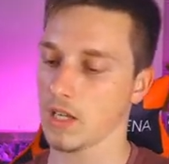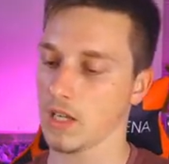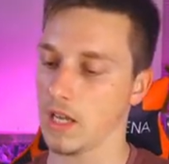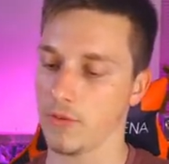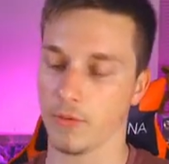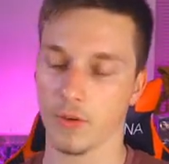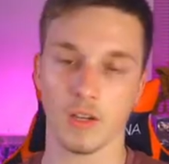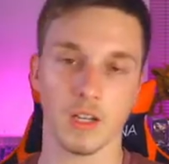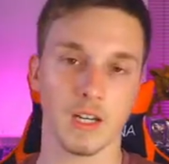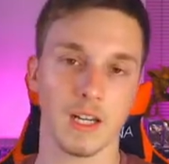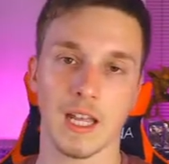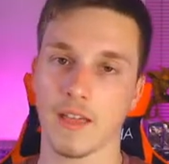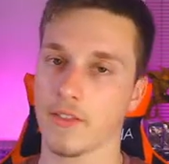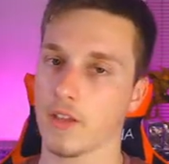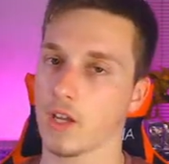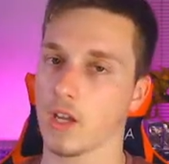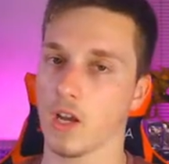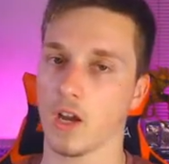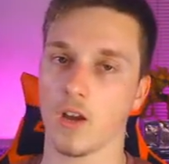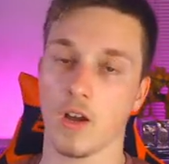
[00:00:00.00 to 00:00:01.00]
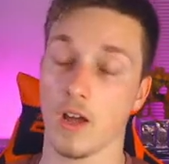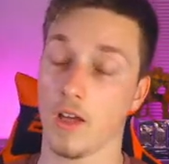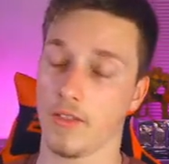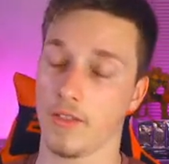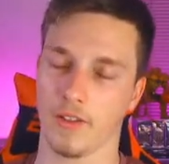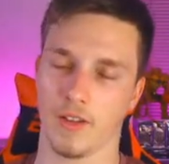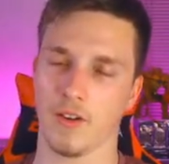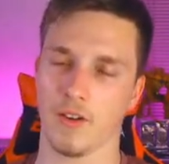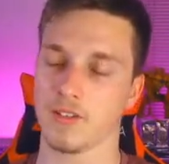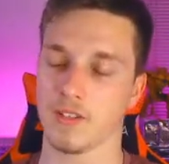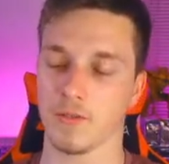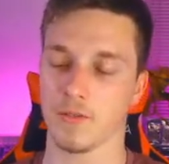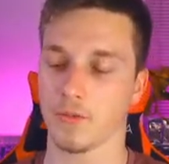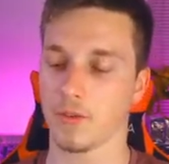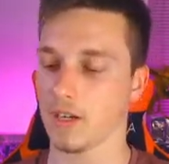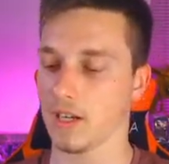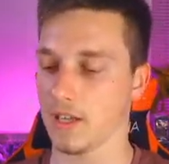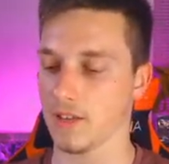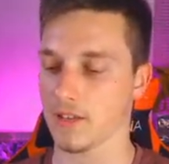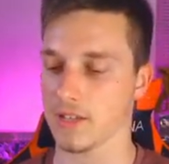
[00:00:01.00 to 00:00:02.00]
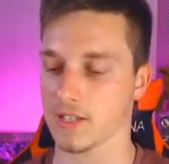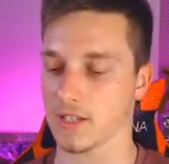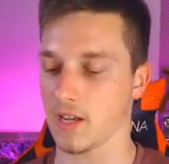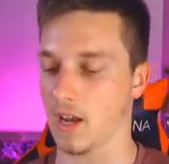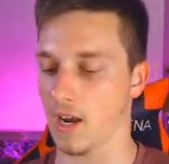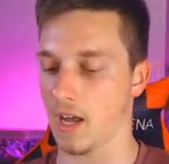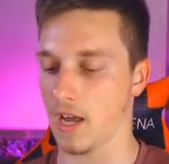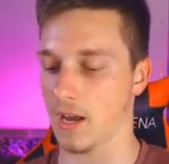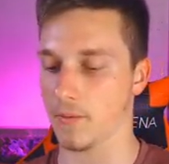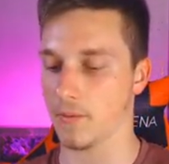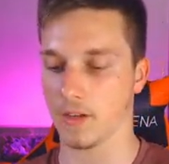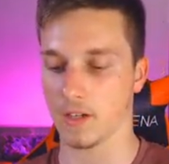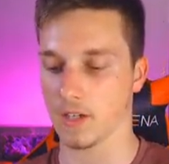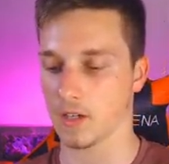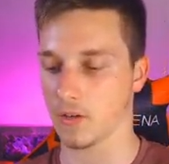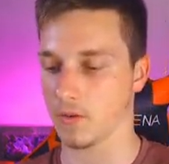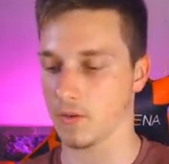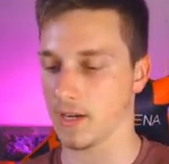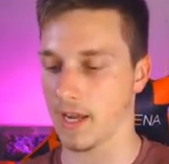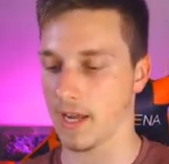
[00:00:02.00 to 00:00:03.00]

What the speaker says: If we're going to get the ghost, if we're going to get the Starlight, we're going to do it